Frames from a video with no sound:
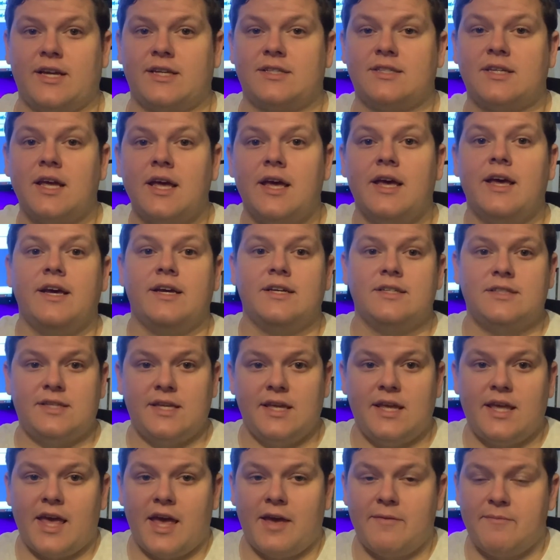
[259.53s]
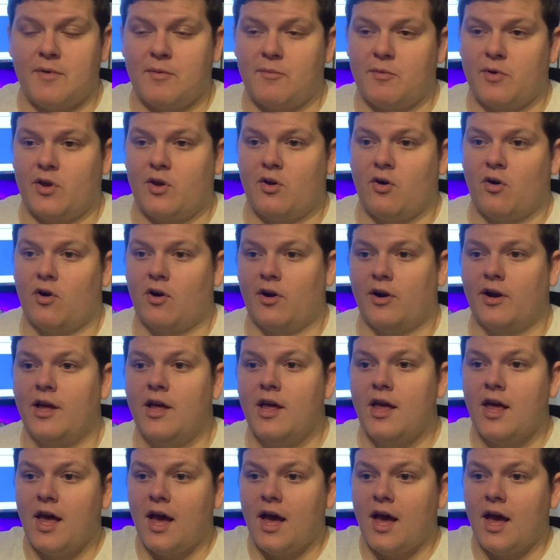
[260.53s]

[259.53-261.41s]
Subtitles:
X Seagate memory card,